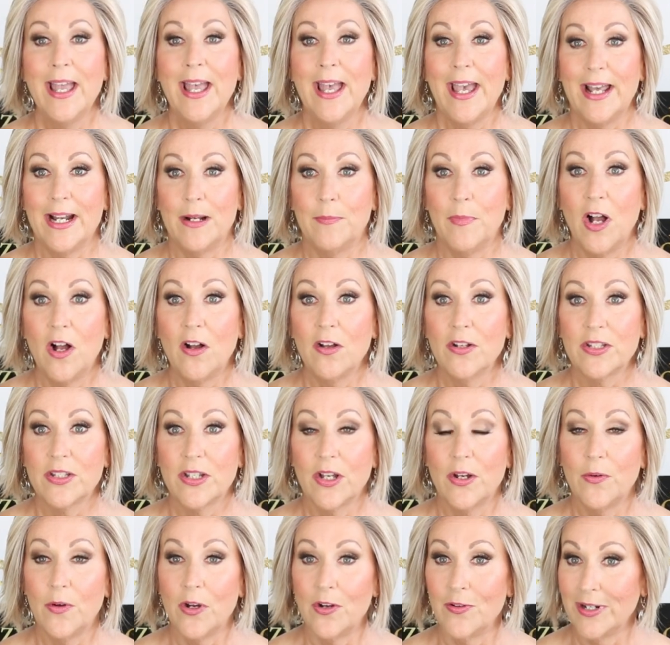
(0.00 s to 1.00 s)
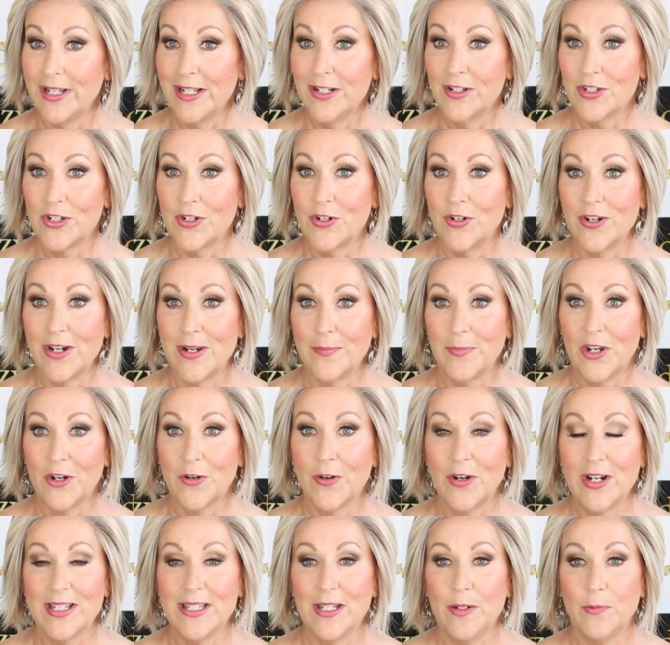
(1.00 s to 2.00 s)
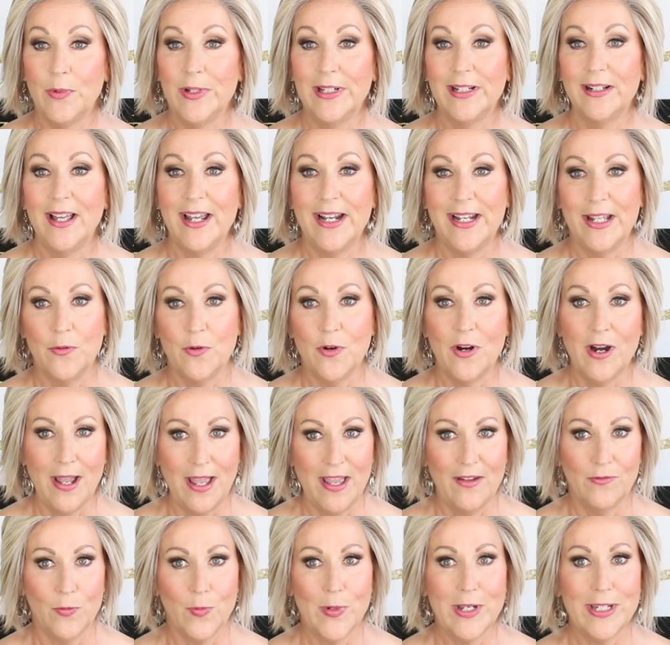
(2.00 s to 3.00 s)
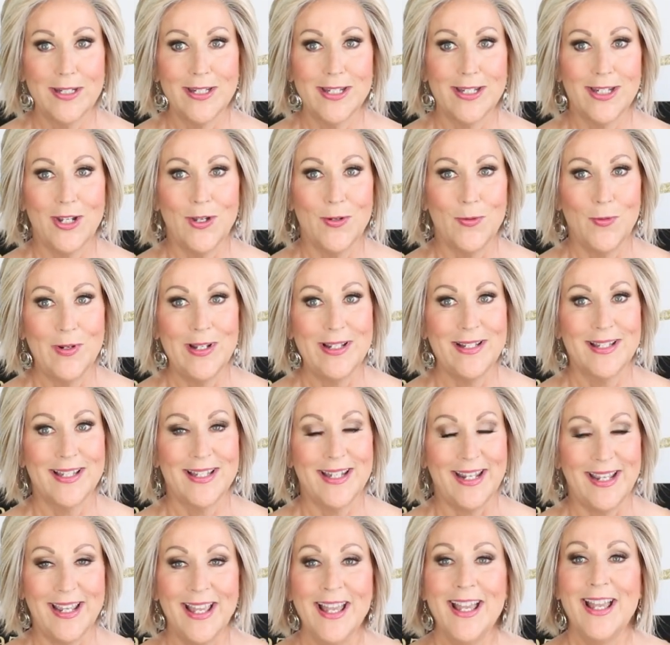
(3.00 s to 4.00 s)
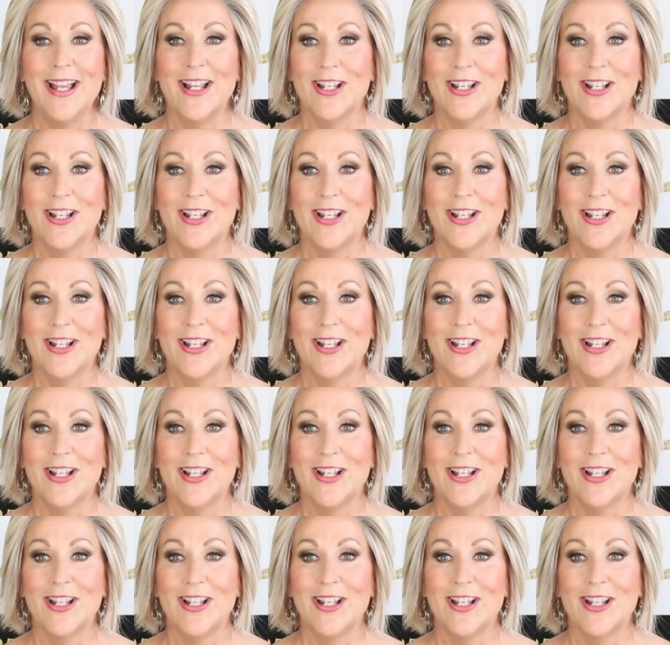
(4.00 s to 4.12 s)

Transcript: And I'm also on Instagram at Crazy Wig Lady where I have a Wig to Toe Wednesday.